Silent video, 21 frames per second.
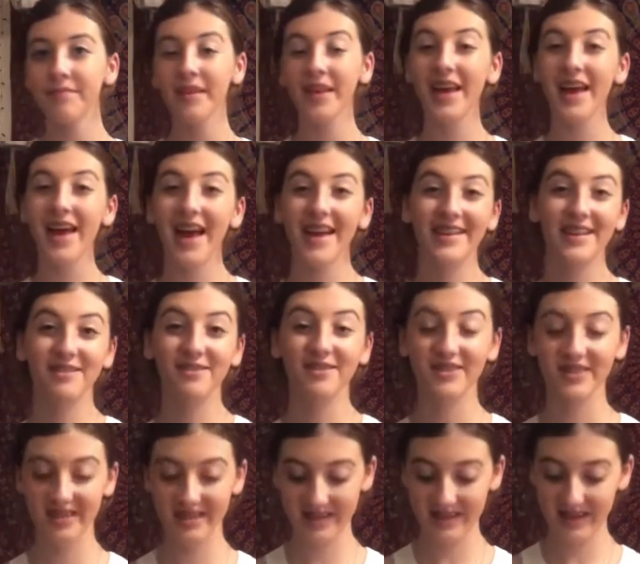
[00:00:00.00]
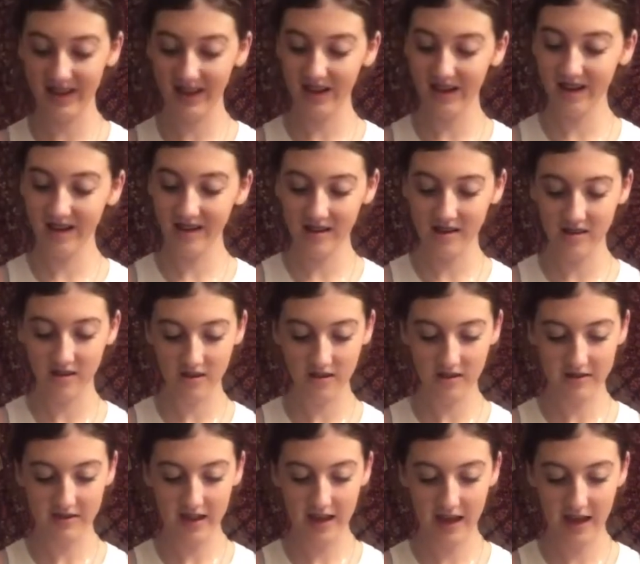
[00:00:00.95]
then for concealer, I use
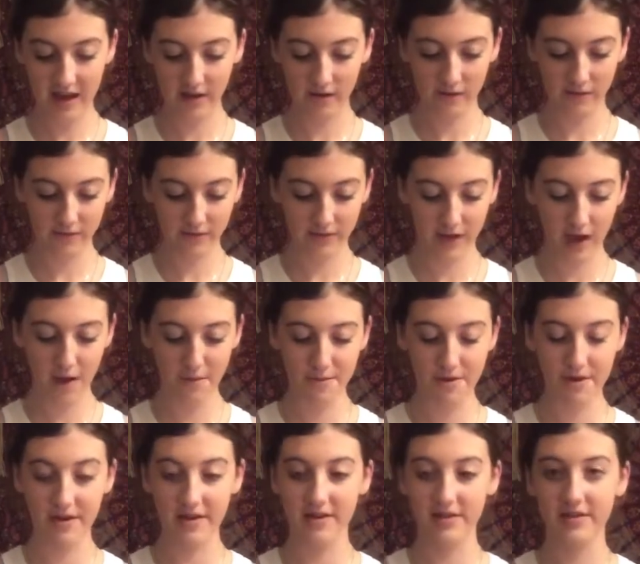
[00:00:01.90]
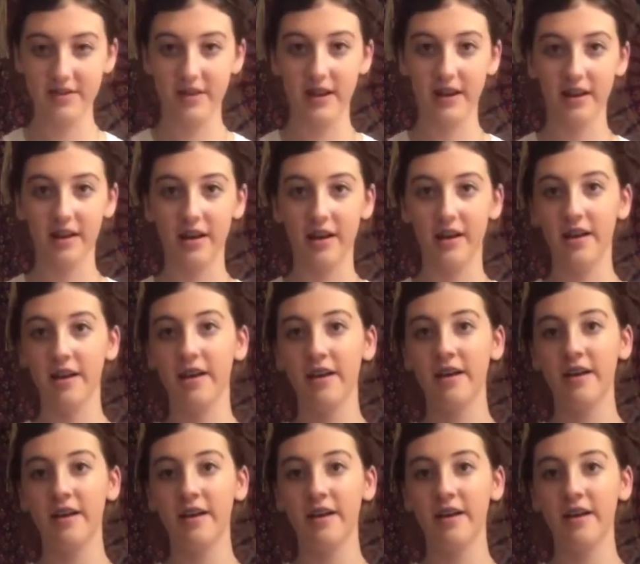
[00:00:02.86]
the e.l.f. Camo Concealer.